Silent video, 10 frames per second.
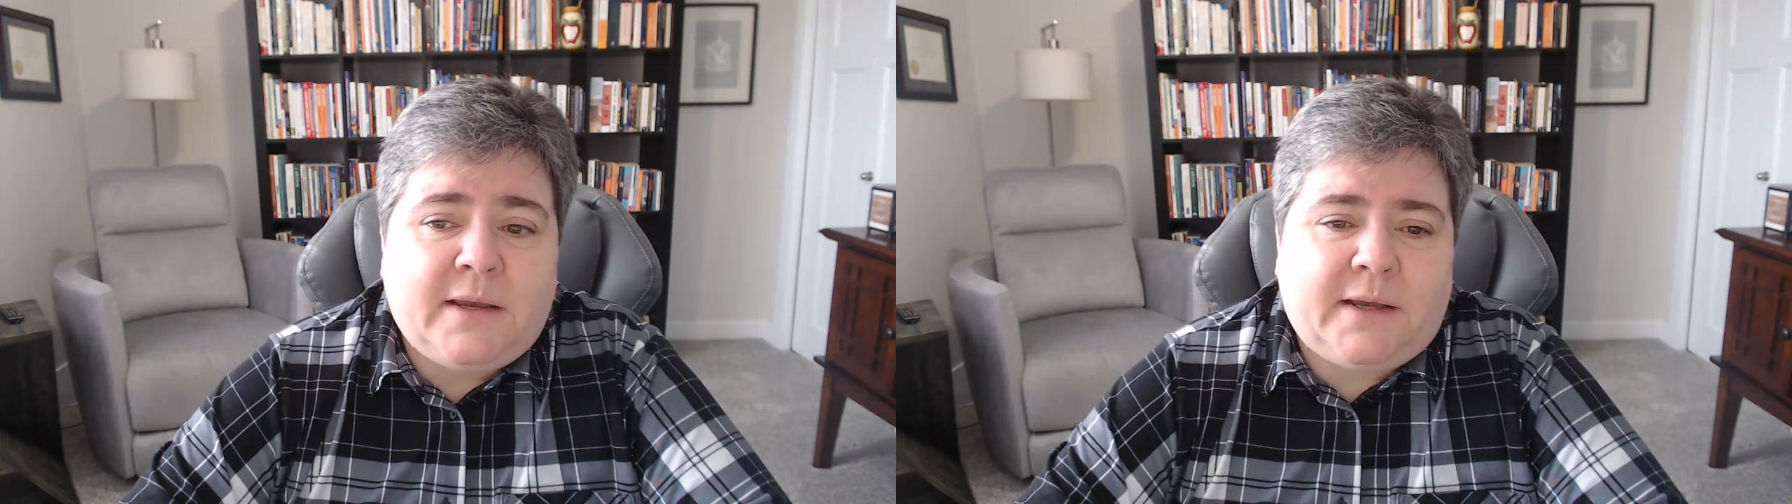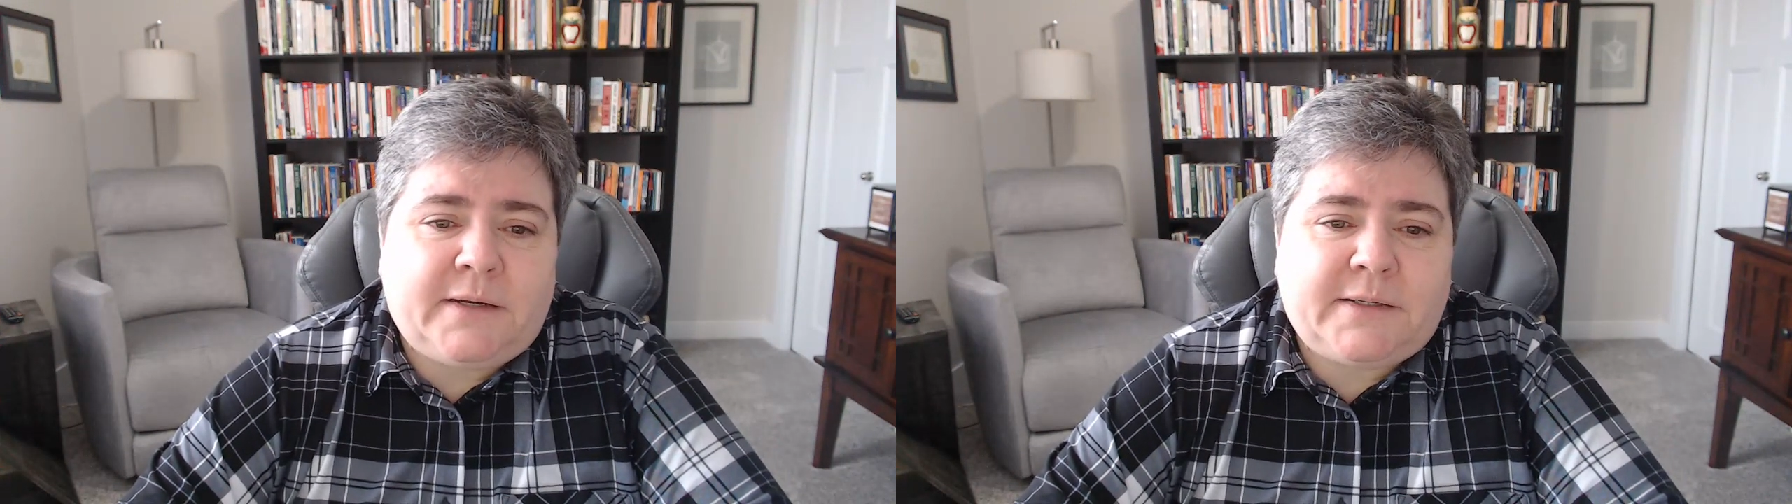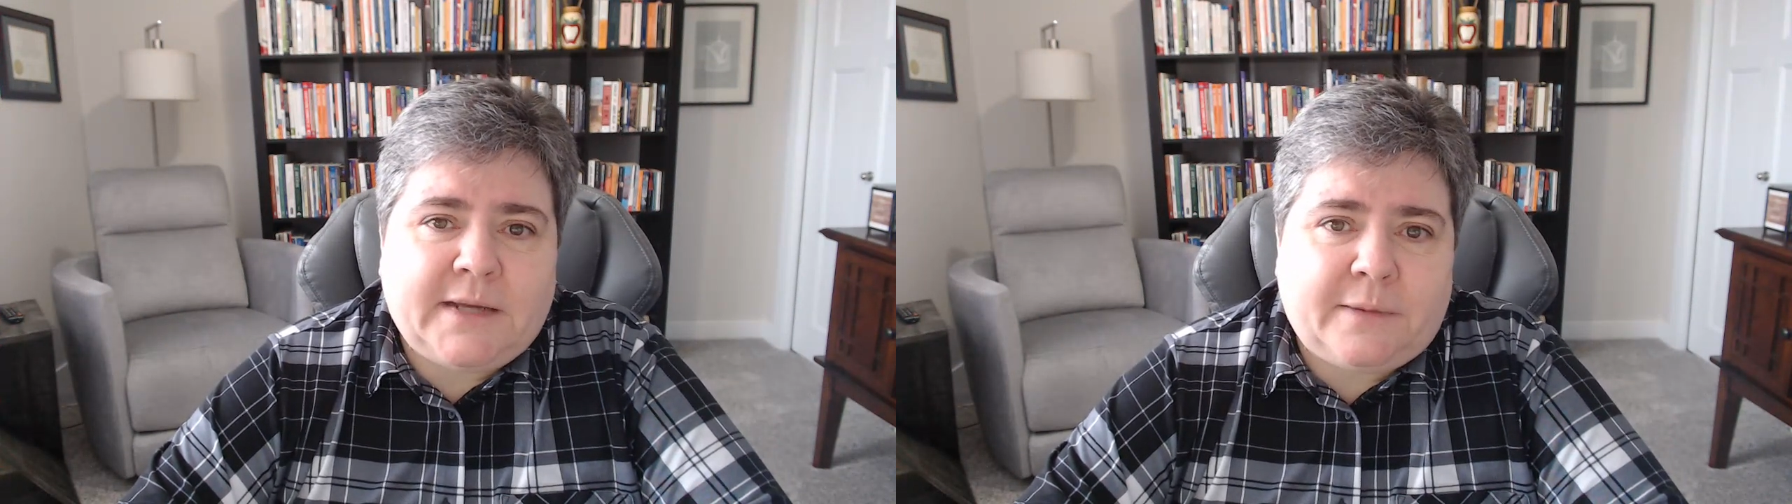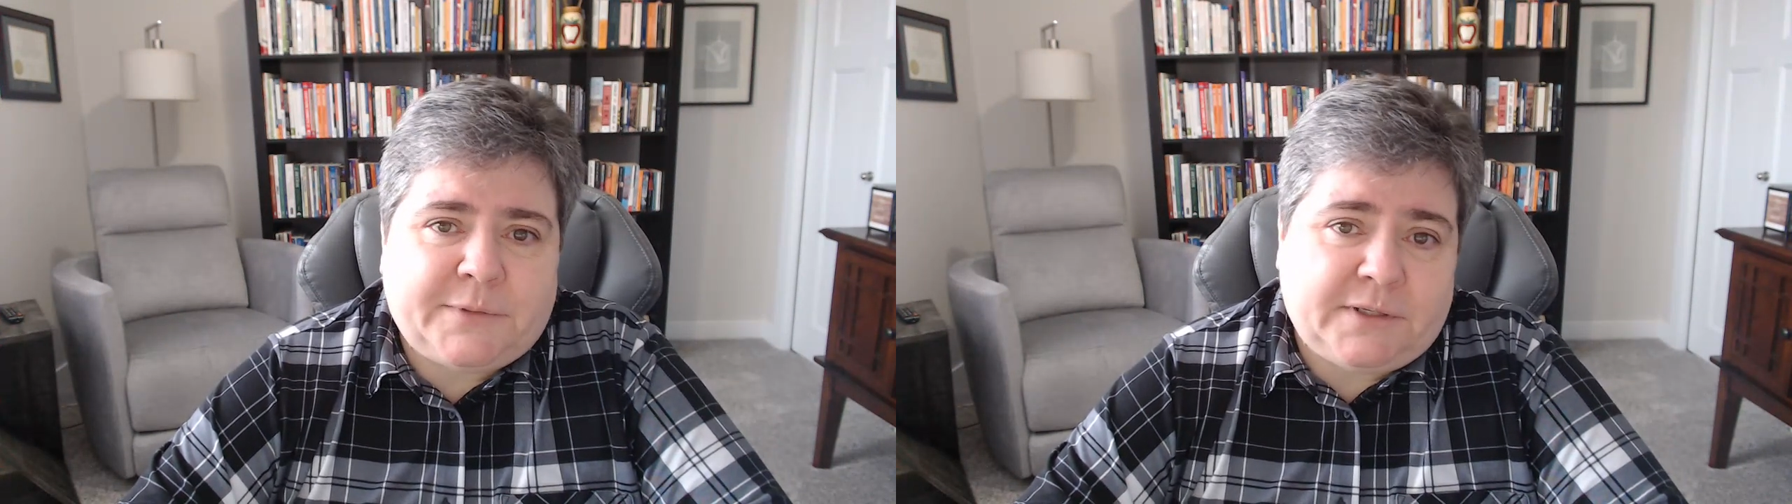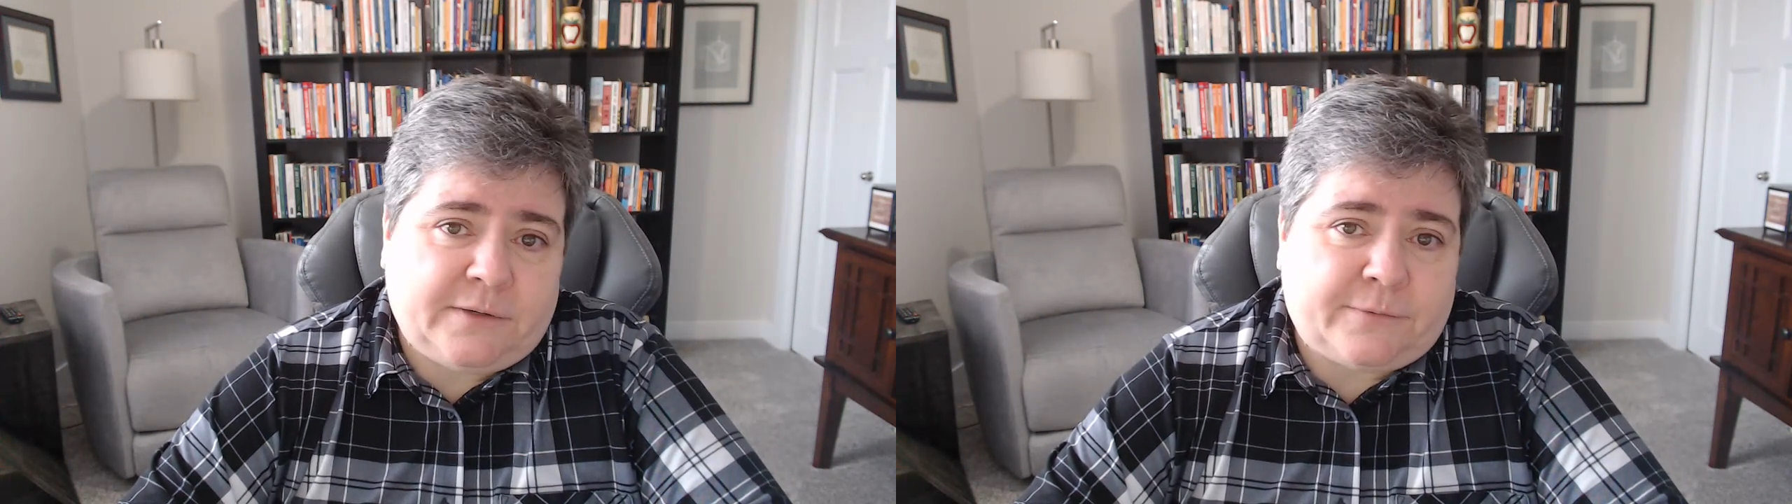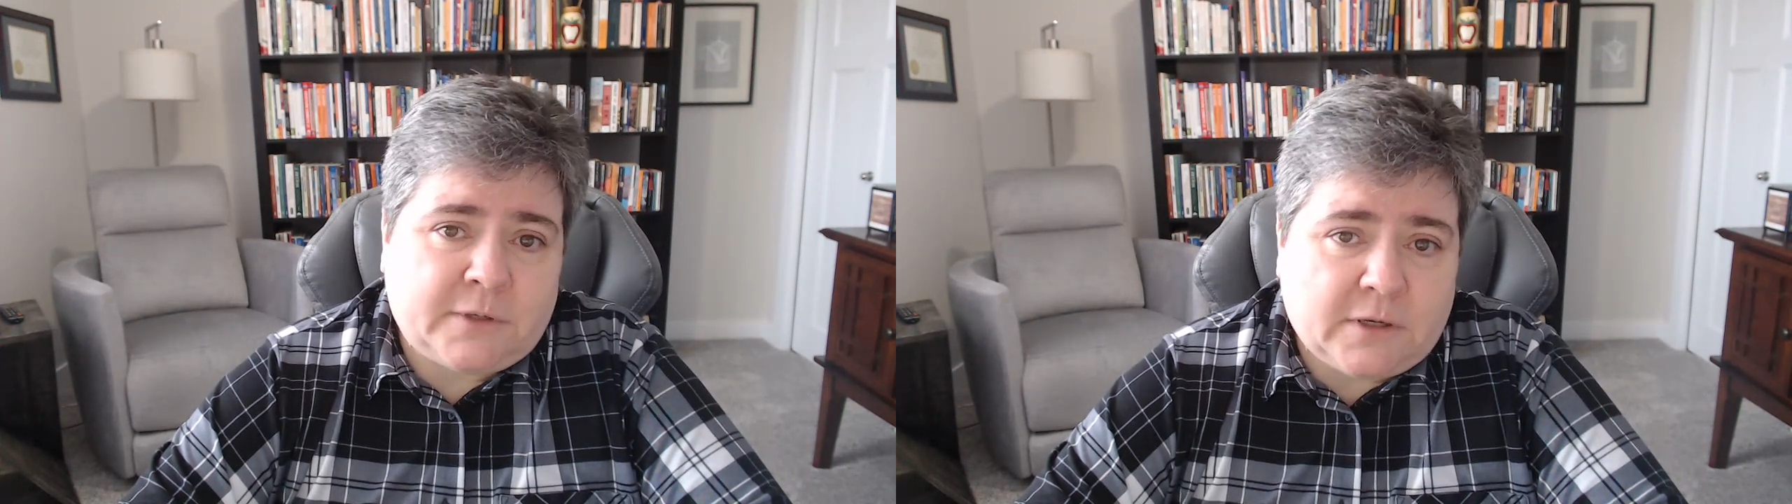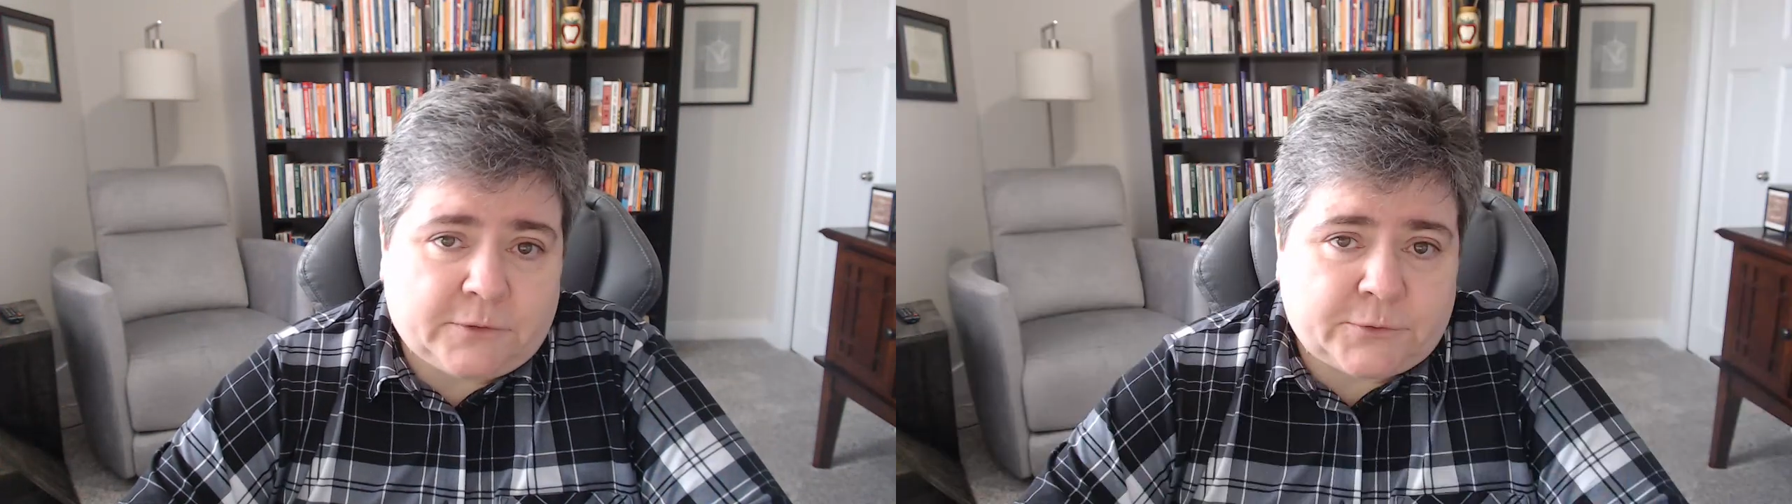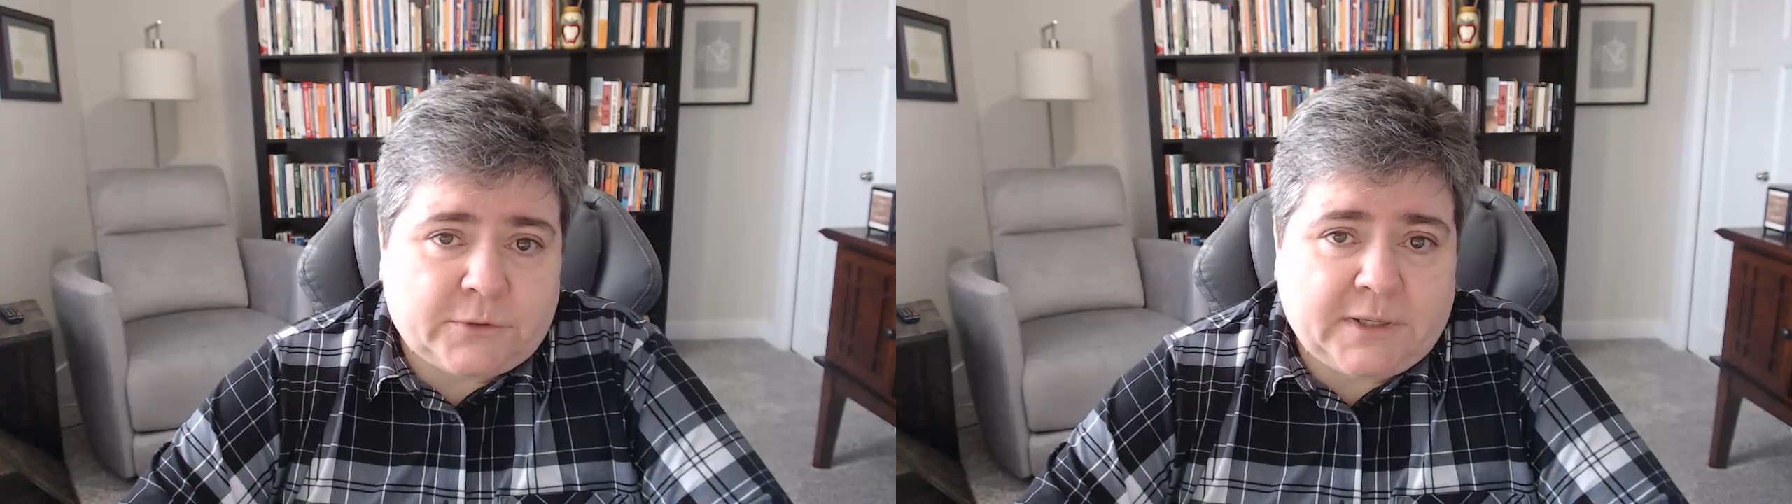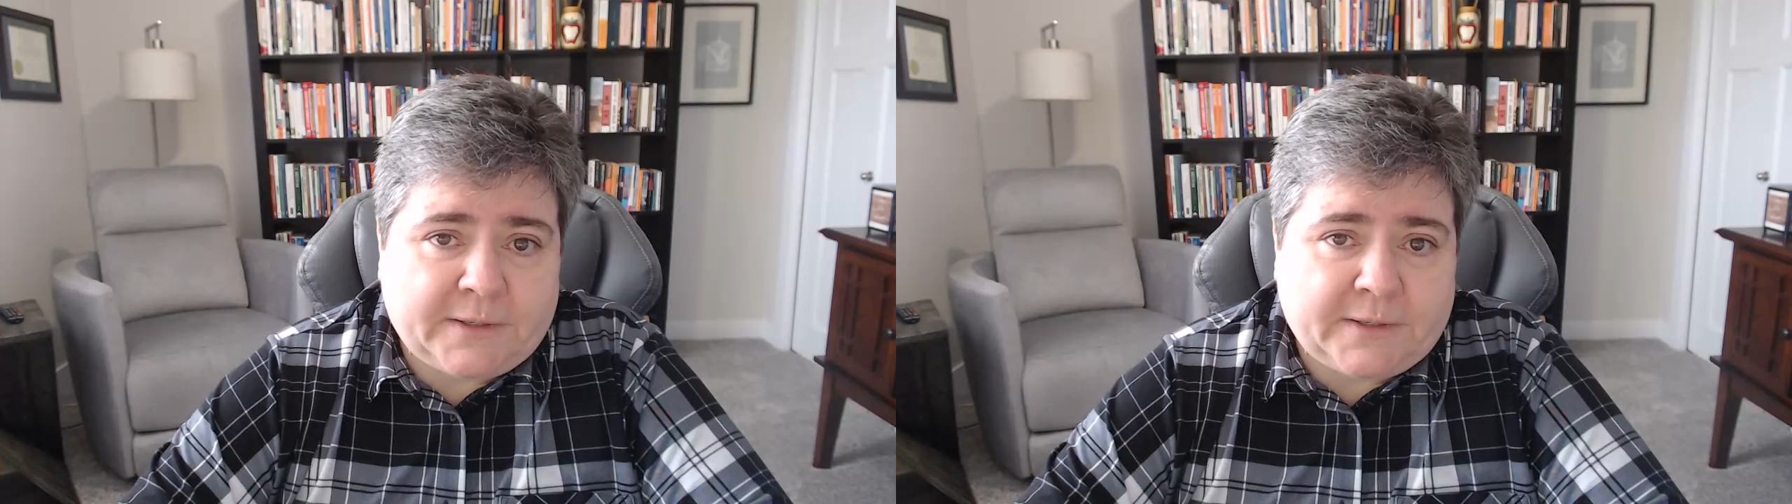and adapt to different cultural